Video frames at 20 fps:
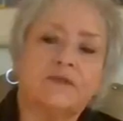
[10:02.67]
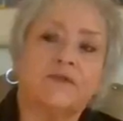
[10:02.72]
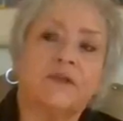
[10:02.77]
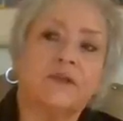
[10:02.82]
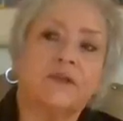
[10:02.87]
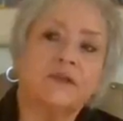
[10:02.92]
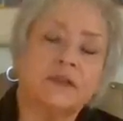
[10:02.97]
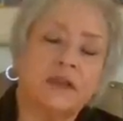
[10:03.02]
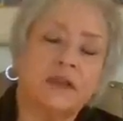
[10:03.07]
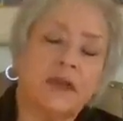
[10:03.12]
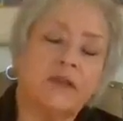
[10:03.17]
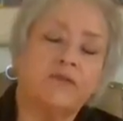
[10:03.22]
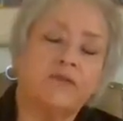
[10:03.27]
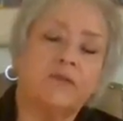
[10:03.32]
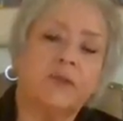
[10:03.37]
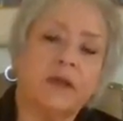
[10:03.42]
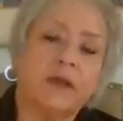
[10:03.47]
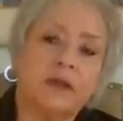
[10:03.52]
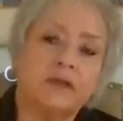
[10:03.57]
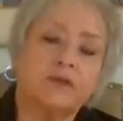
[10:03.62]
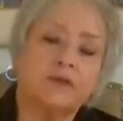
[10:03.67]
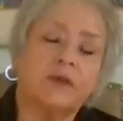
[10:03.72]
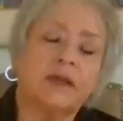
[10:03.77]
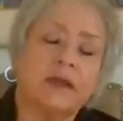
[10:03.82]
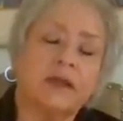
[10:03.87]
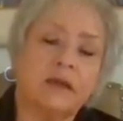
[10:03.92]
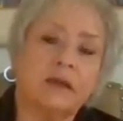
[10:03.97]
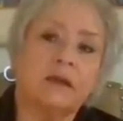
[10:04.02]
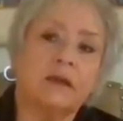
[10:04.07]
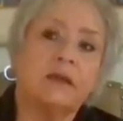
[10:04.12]
feel safe because we
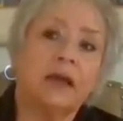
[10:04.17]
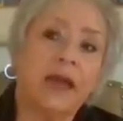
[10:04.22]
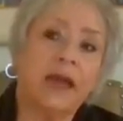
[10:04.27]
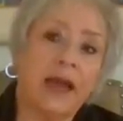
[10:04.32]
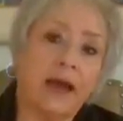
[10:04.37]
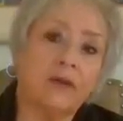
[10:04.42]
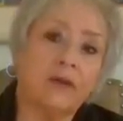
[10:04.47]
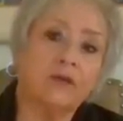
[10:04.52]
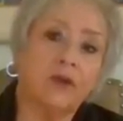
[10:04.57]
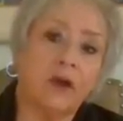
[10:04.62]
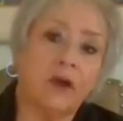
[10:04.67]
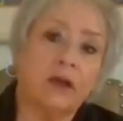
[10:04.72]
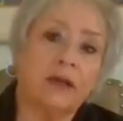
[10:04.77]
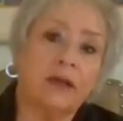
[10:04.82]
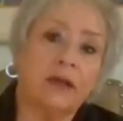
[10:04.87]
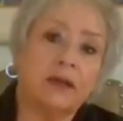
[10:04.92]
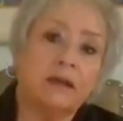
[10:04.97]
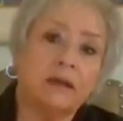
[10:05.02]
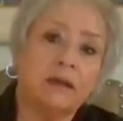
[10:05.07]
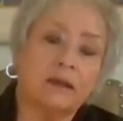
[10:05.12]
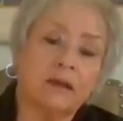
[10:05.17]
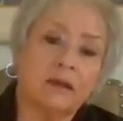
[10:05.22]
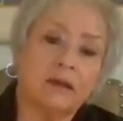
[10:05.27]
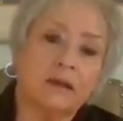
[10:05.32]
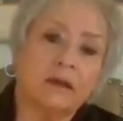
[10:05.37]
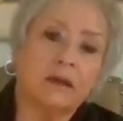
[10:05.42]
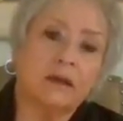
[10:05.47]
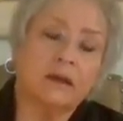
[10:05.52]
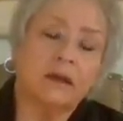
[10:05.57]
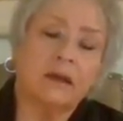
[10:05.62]
can count on it.
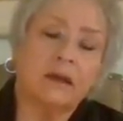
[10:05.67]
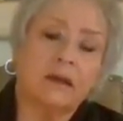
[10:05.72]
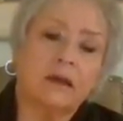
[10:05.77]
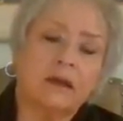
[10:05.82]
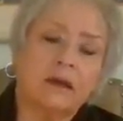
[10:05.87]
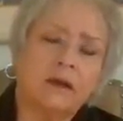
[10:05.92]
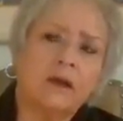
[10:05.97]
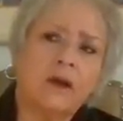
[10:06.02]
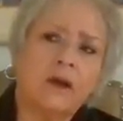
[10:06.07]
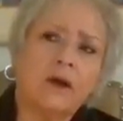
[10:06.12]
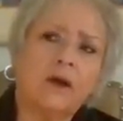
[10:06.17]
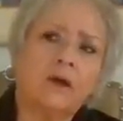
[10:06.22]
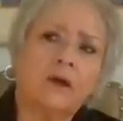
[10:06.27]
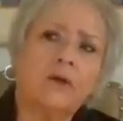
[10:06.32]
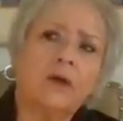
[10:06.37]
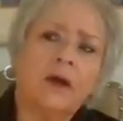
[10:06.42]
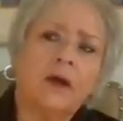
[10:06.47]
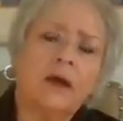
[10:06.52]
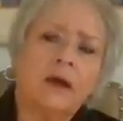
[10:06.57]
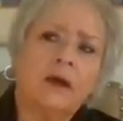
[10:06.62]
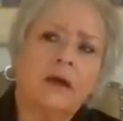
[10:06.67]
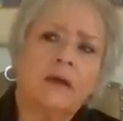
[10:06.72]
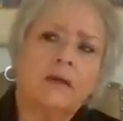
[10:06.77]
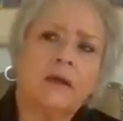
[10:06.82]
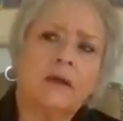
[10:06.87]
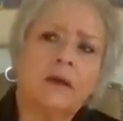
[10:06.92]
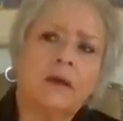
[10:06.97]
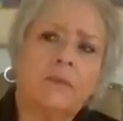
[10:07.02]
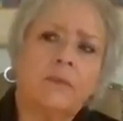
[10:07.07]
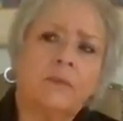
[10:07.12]
No,
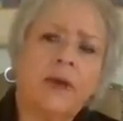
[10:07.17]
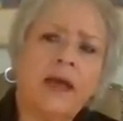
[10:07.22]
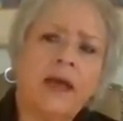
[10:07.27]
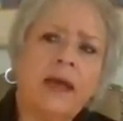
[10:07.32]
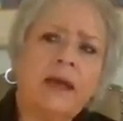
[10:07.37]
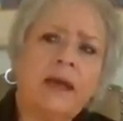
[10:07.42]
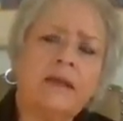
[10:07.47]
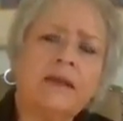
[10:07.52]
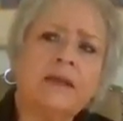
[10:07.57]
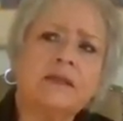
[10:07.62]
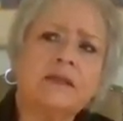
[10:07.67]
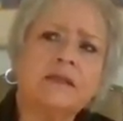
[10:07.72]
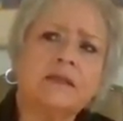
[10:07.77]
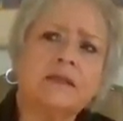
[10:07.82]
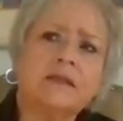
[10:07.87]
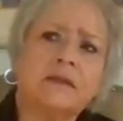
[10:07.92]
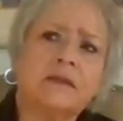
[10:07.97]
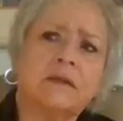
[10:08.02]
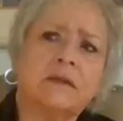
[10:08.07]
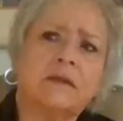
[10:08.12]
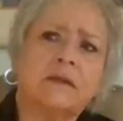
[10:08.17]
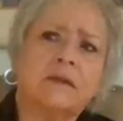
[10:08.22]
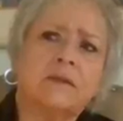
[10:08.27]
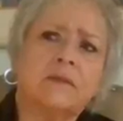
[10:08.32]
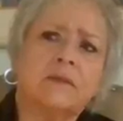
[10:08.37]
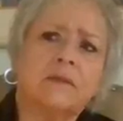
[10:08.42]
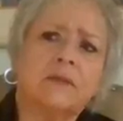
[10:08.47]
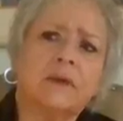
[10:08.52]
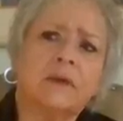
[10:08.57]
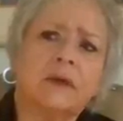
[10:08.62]
the pain that's
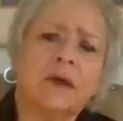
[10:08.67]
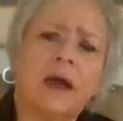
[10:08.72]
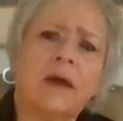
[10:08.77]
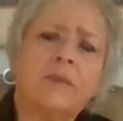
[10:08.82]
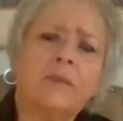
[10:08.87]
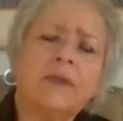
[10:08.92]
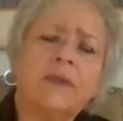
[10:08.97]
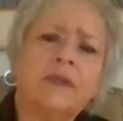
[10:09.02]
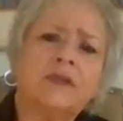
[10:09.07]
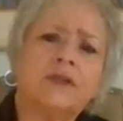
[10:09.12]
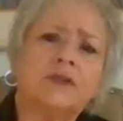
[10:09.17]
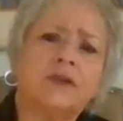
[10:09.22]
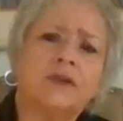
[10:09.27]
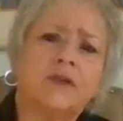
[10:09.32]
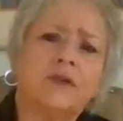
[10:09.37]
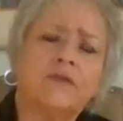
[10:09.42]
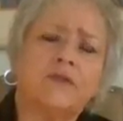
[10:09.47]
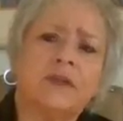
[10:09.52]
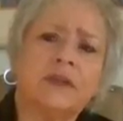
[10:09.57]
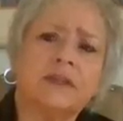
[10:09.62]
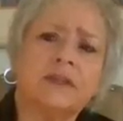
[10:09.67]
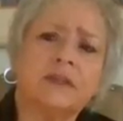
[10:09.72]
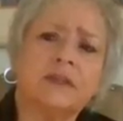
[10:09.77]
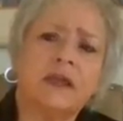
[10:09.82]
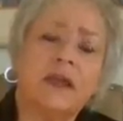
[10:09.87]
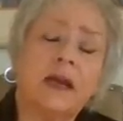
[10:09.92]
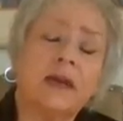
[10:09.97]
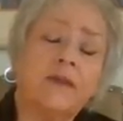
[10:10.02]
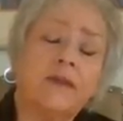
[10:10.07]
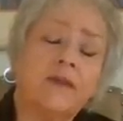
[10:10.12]
coming to surface,
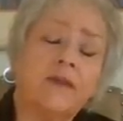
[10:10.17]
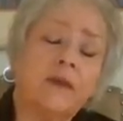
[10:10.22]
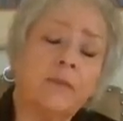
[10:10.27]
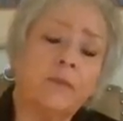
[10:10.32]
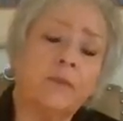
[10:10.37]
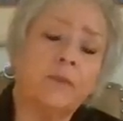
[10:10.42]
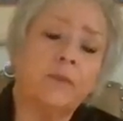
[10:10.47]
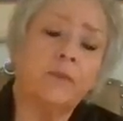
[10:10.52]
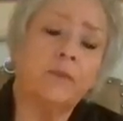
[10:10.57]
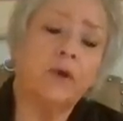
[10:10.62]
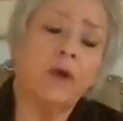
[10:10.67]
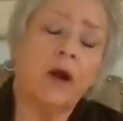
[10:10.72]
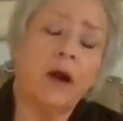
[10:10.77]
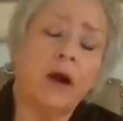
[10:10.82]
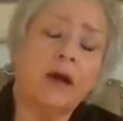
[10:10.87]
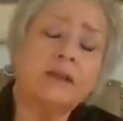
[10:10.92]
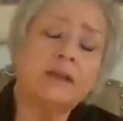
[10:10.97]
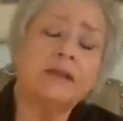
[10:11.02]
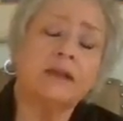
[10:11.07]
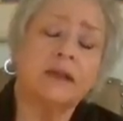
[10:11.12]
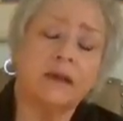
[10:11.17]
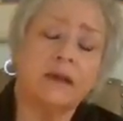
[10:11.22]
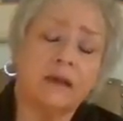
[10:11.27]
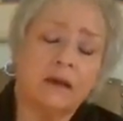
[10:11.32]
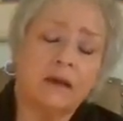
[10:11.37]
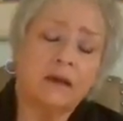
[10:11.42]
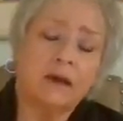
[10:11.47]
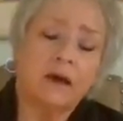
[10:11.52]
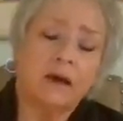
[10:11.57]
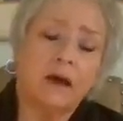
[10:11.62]
and I think
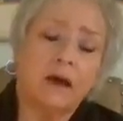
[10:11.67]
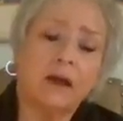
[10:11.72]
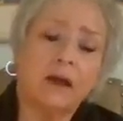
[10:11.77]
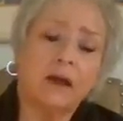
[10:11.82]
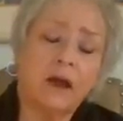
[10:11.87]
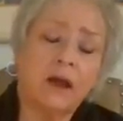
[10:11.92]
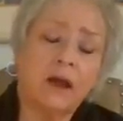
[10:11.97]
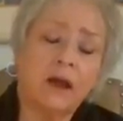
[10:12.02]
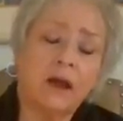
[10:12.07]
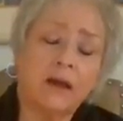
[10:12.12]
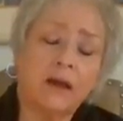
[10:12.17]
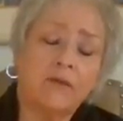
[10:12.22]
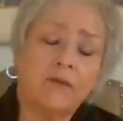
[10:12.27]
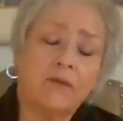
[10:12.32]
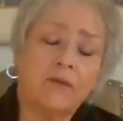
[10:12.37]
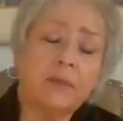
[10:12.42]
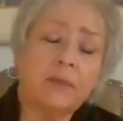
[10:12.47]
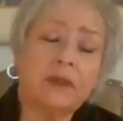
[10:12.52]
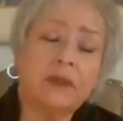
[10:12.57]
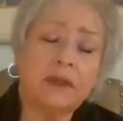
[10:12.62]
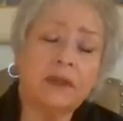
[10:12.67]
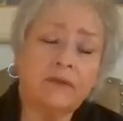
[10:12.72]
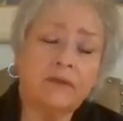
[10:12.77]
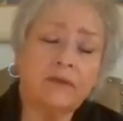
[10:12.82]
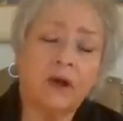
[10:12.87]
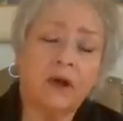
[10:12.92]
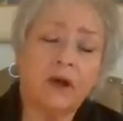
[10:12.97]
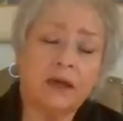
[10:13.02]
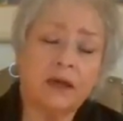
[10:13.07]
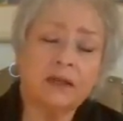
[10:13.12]
I believe
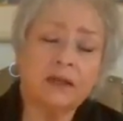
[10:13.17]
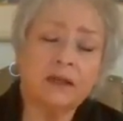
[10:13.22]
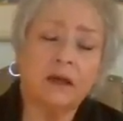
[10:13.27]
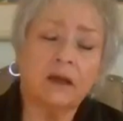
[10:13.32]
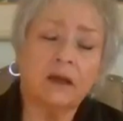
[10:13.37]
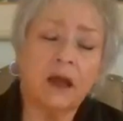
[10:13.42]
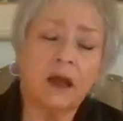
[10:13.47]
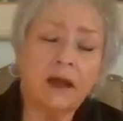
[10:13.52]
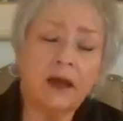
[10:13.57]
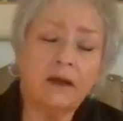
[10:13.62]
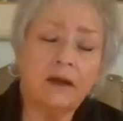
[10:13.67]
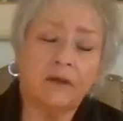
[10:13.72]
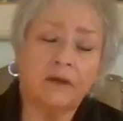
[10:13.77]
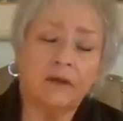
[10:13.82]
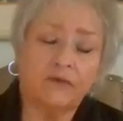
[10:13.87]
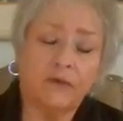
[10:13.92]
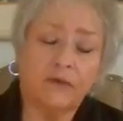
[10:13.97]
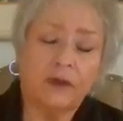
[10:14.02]
causing a lot of